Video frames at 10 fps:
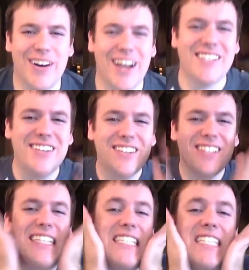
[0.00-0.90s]
as you can
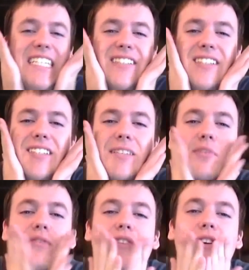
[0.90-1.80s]
see, it's
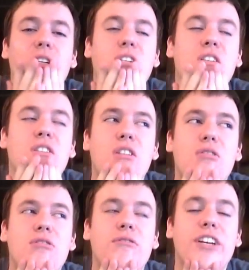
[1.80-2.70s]
December 1st,
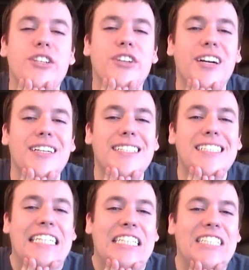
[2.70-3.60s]
so the facial hair is
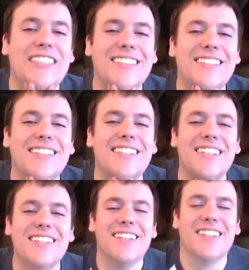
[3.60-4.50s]

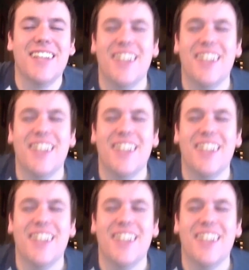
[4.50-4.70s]
gone.